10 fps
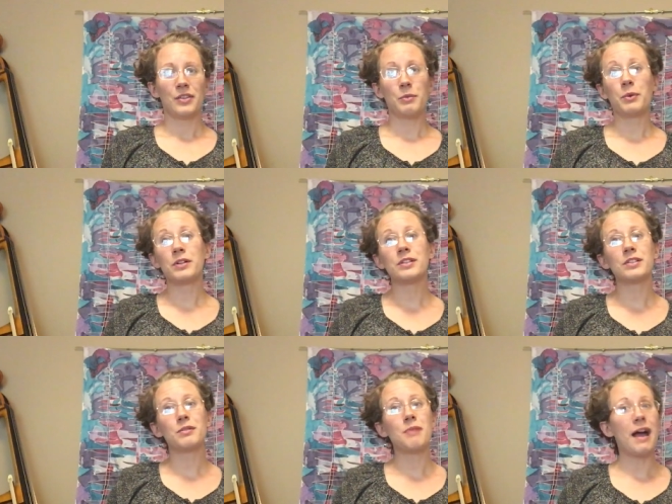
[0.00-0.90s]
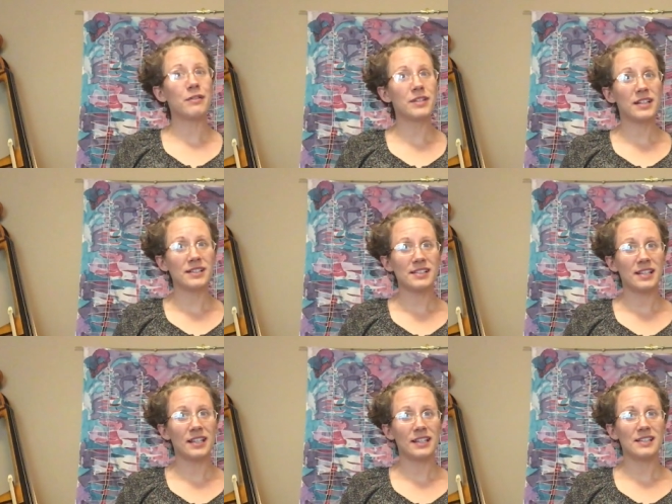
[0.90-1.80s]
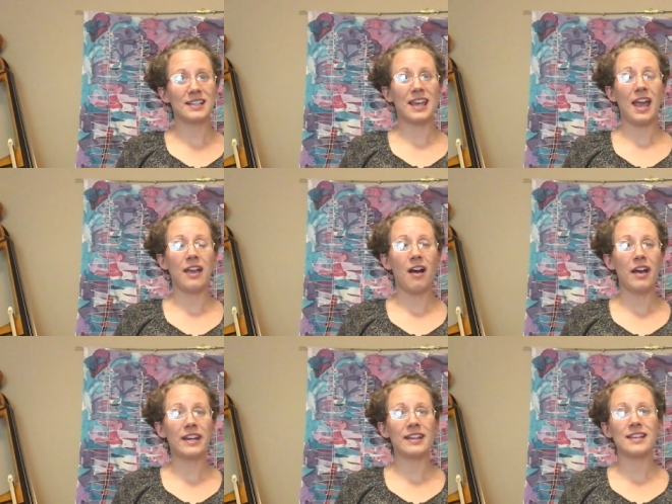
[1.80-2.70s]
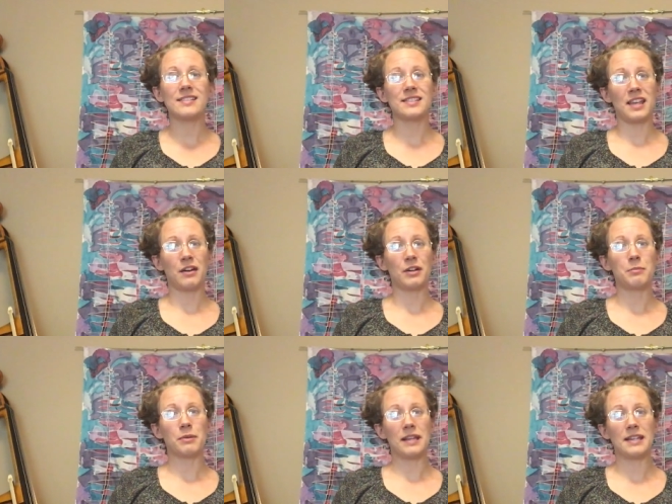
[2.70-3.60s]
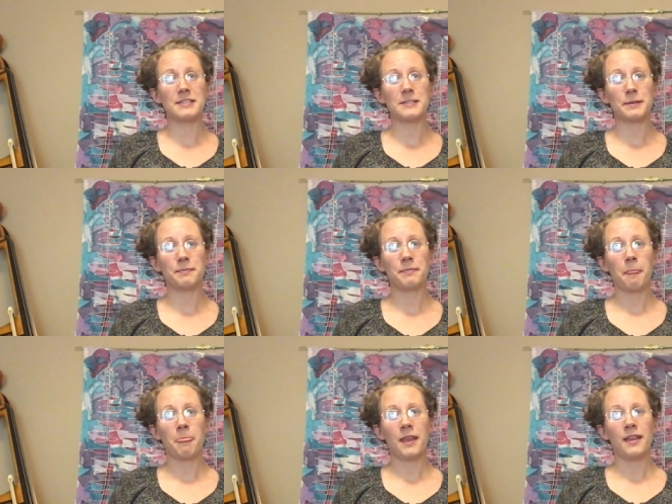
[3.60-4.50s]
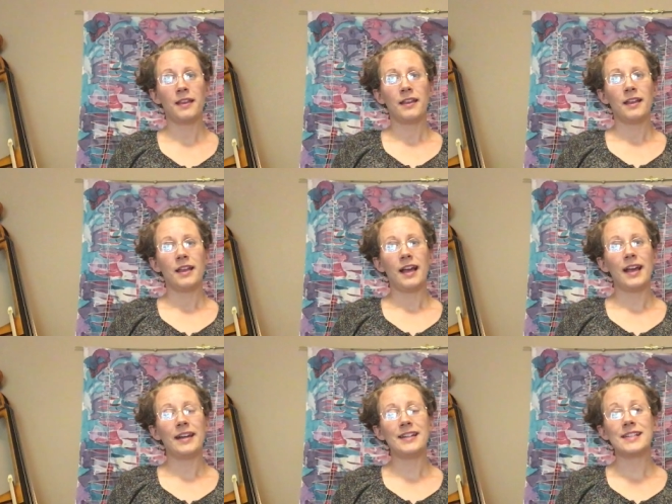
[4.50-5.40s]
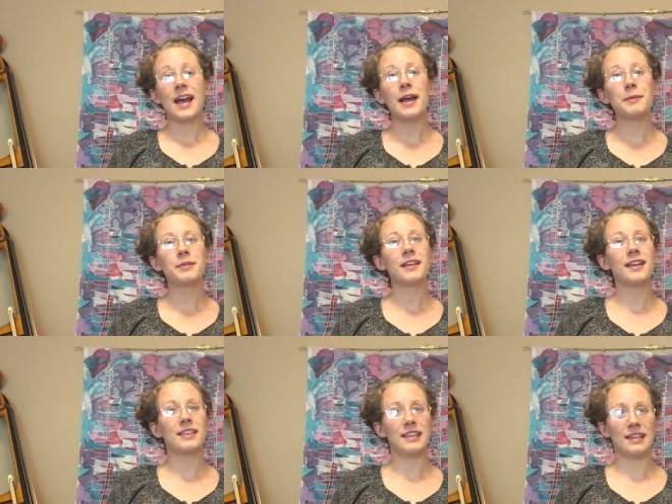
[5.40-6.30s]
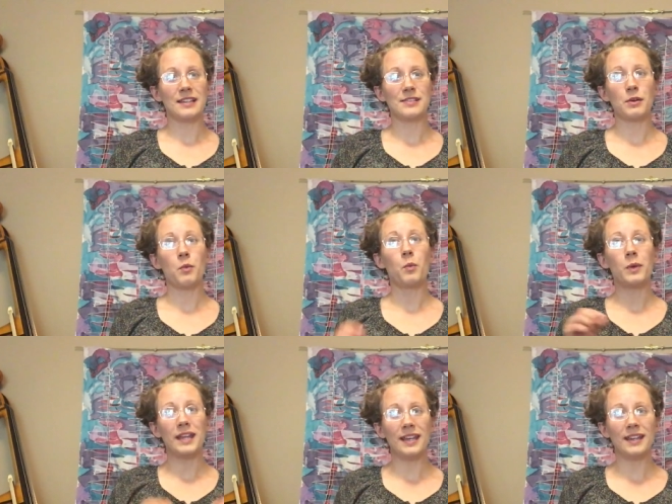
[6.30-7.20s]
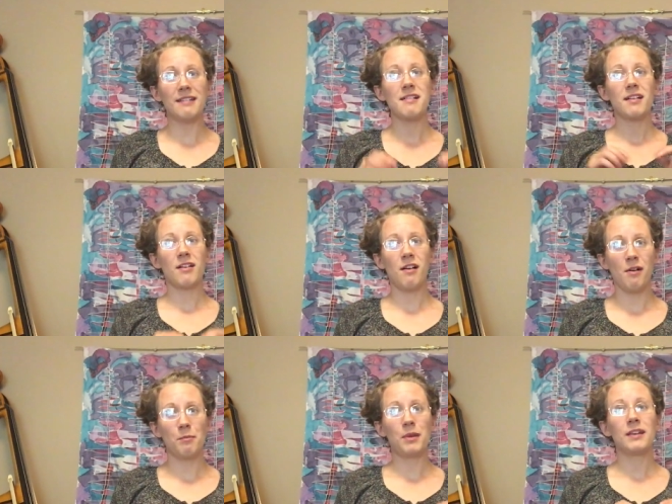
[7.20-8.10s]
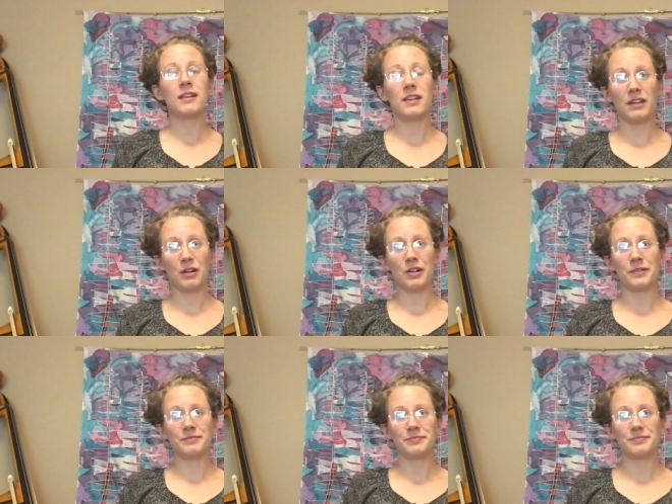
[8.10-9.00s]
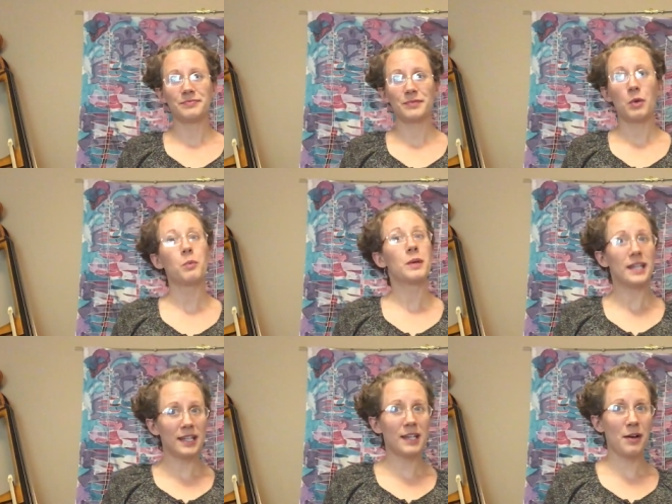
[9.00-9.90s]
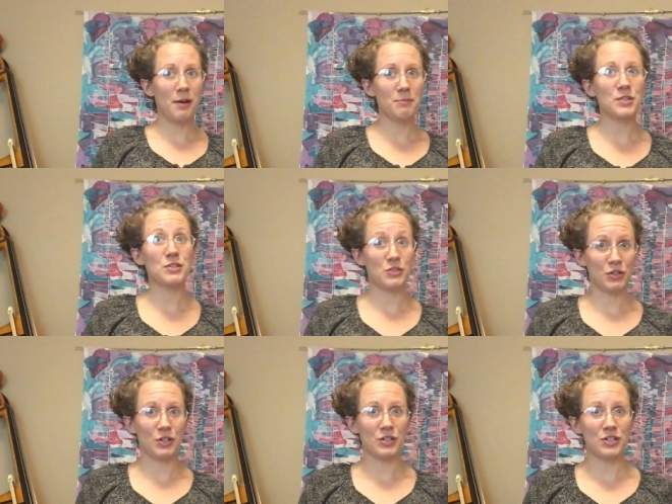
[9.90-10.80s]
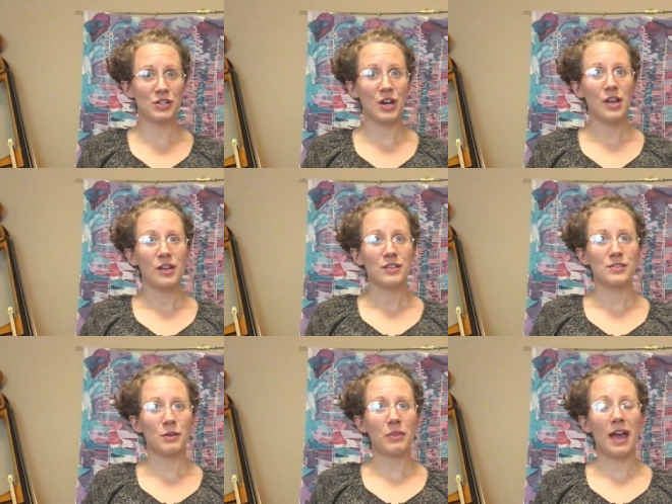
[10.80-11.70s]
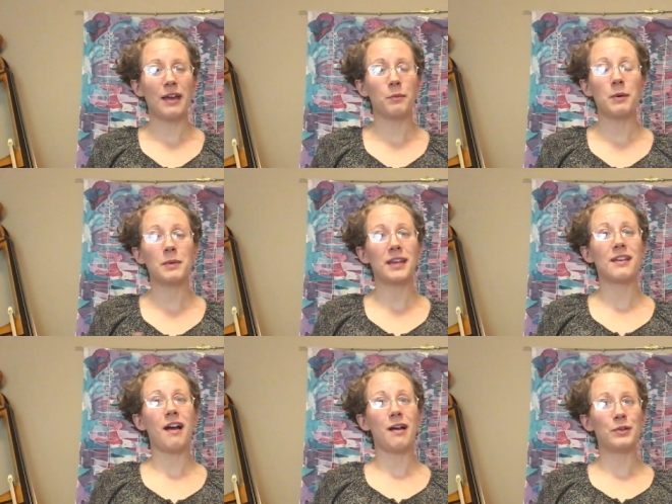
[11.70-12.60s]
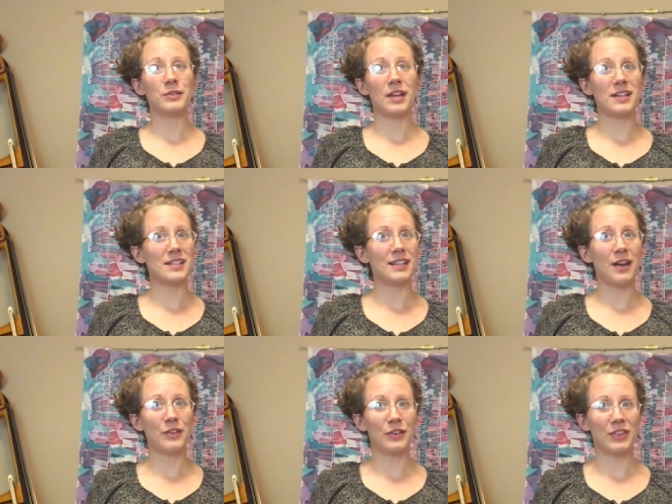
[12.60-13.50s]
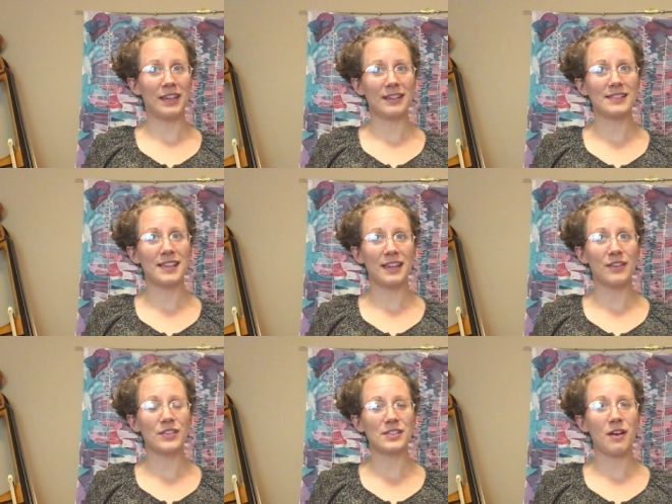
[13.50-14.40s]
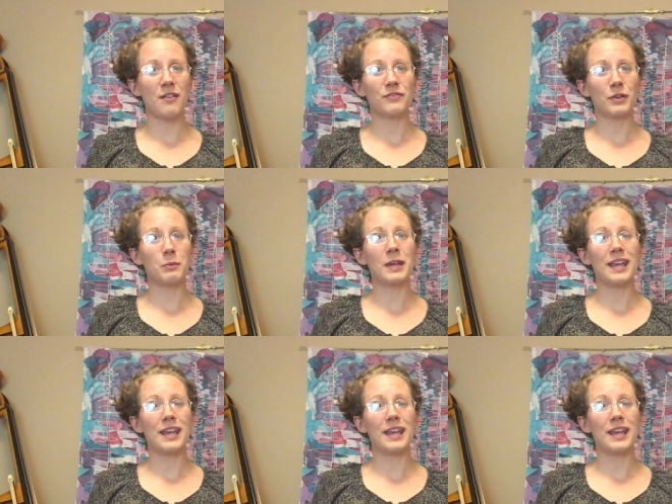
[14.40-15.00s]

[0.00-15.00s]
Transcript: The world around us is a chaotic and scary place. And in times like these, we come here. We come to church so that when we cannot hold on to the other things that give us comfort, we